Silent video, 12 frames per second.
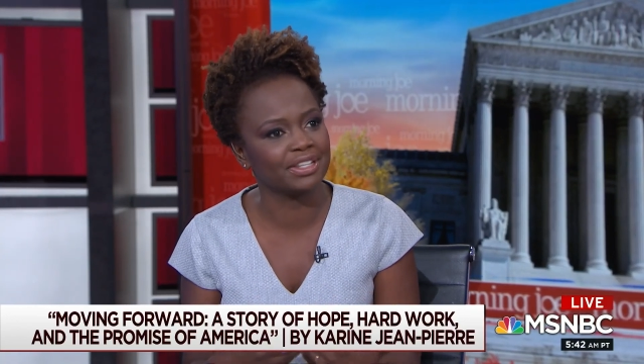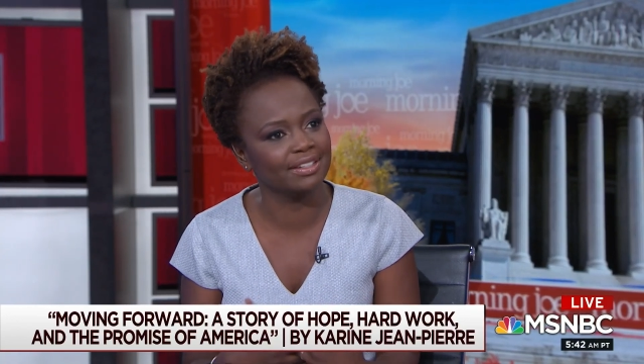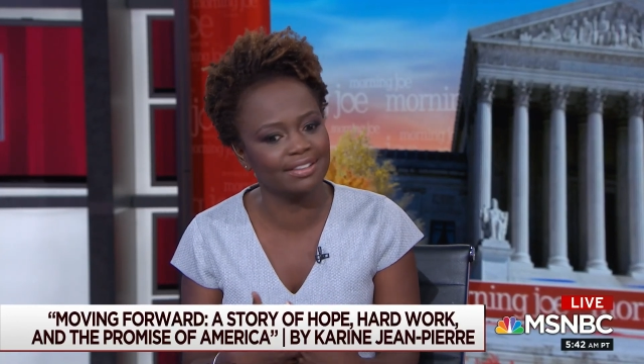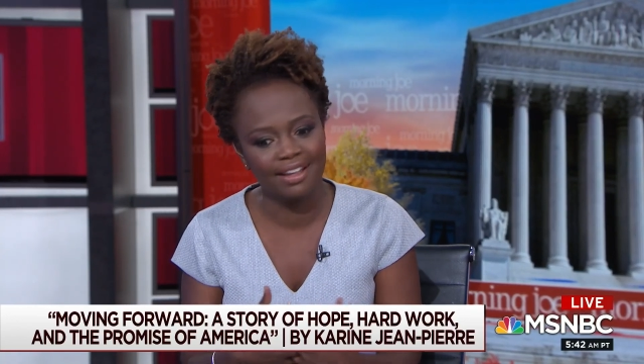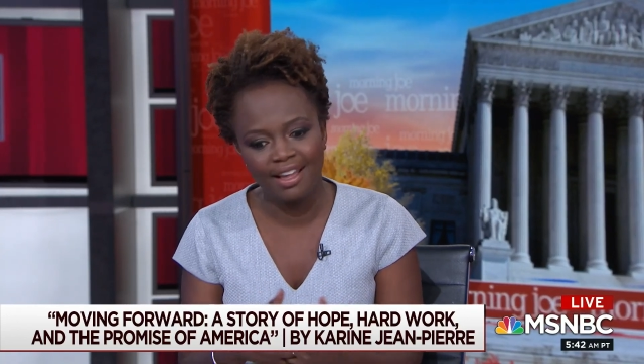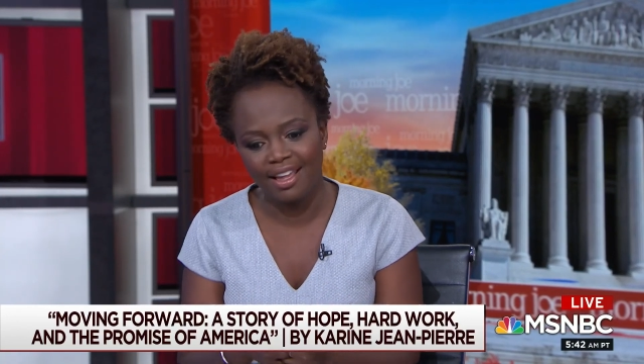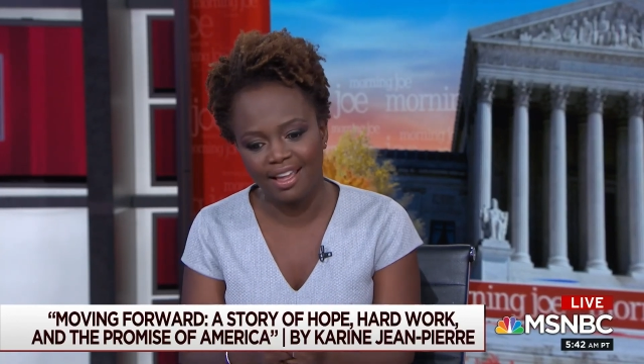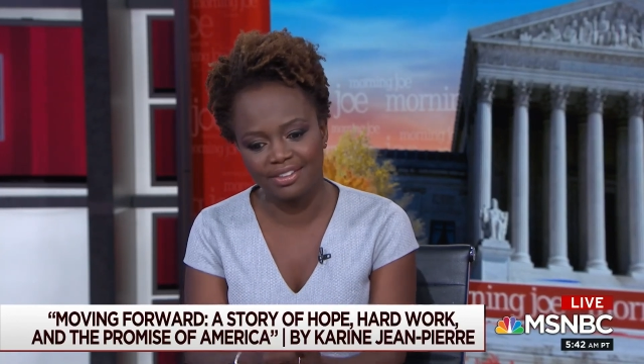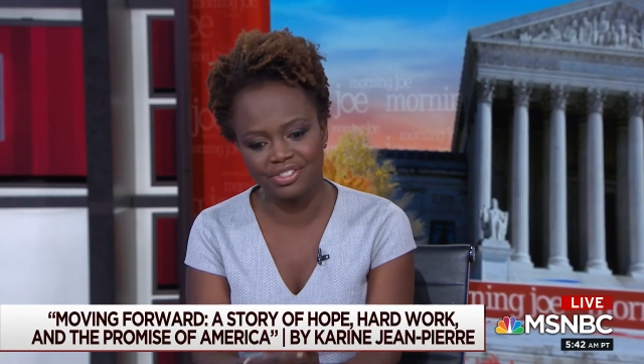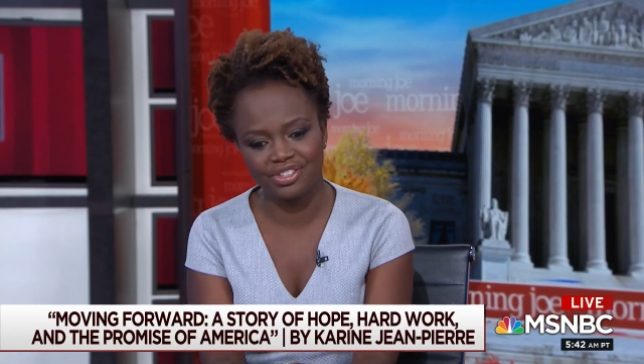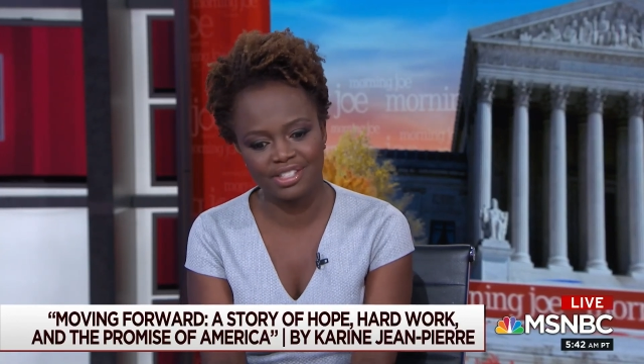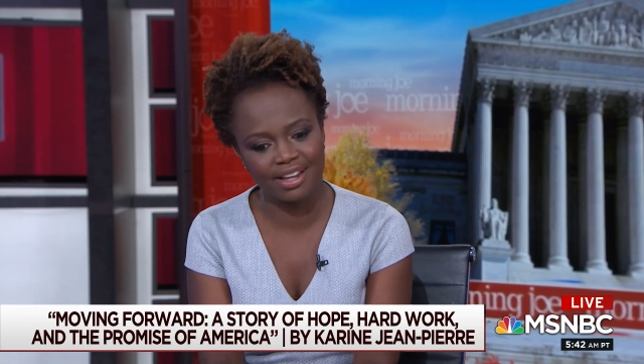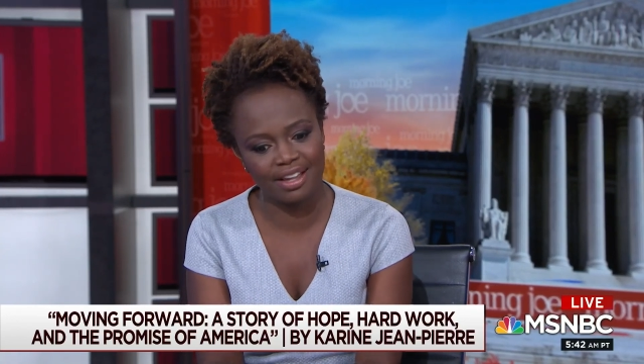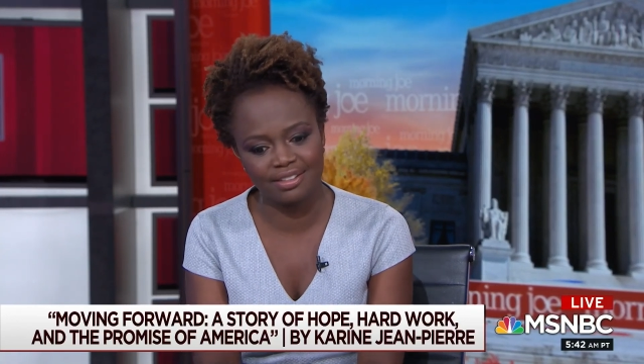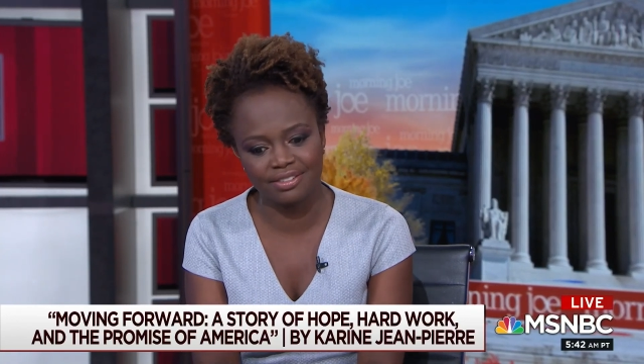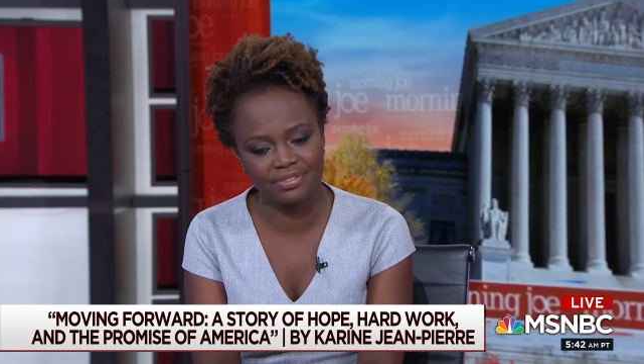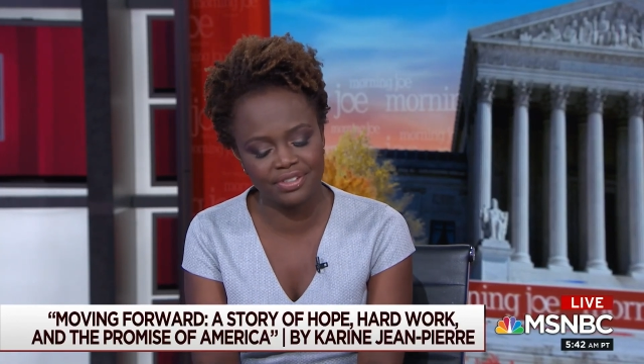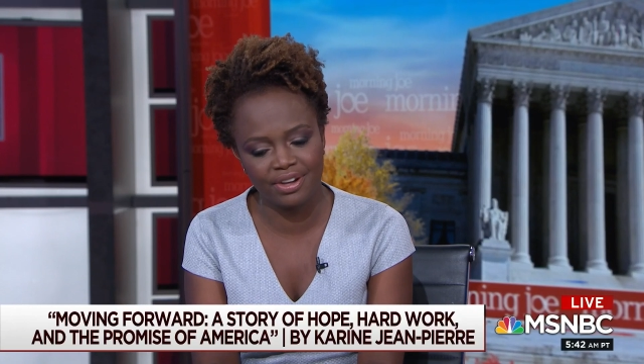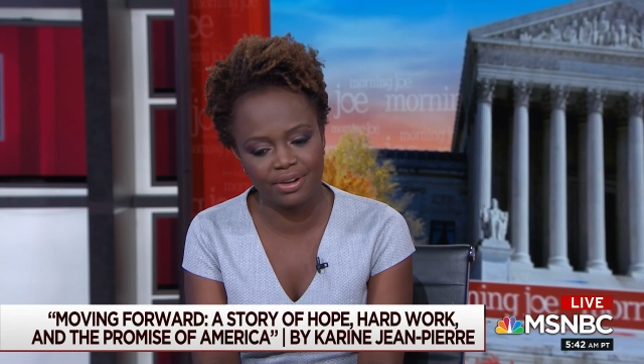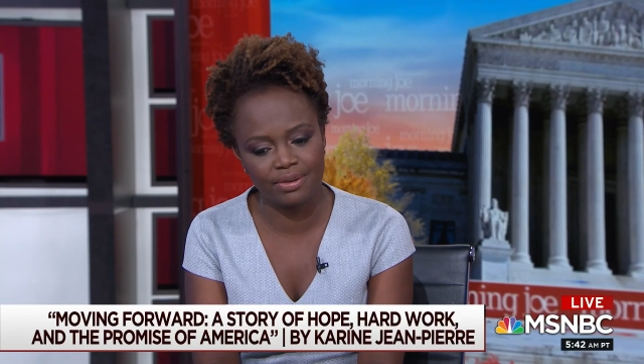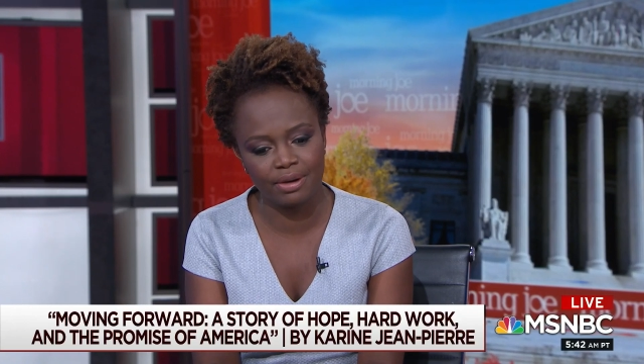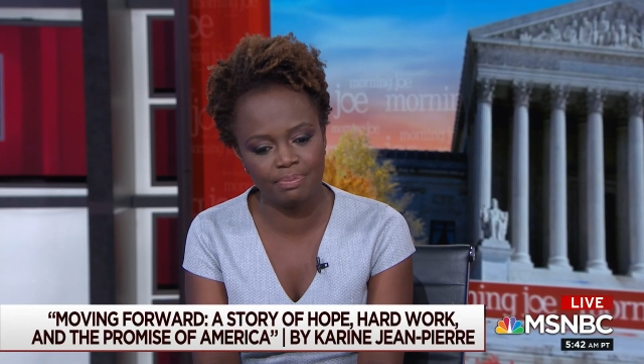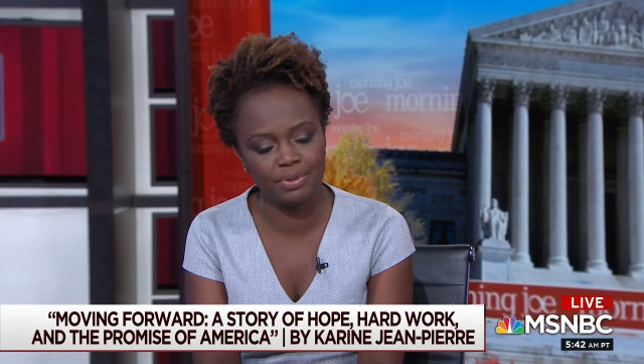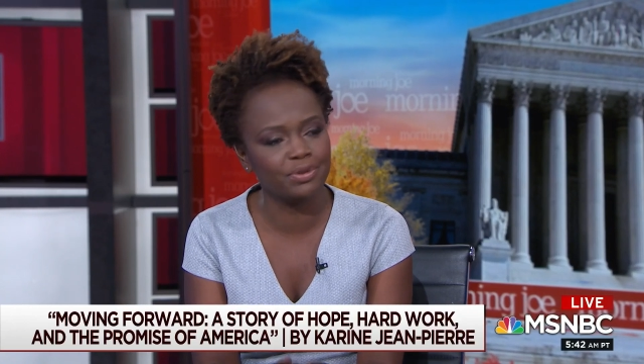and just kind of,
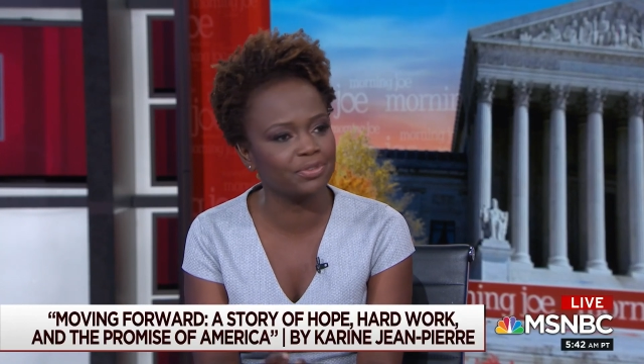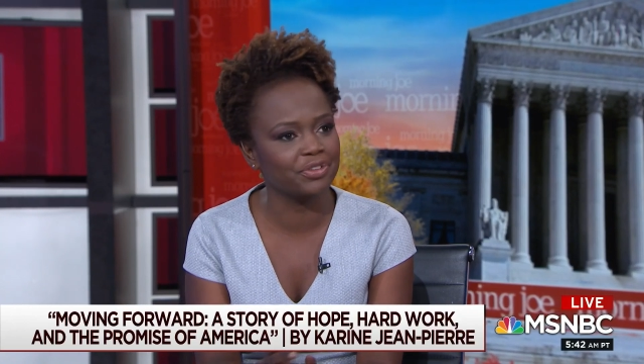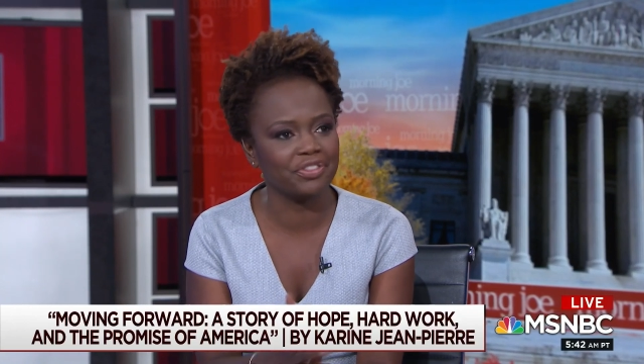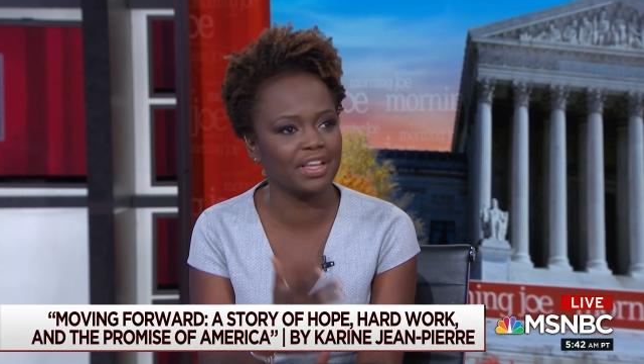a beautiful thing.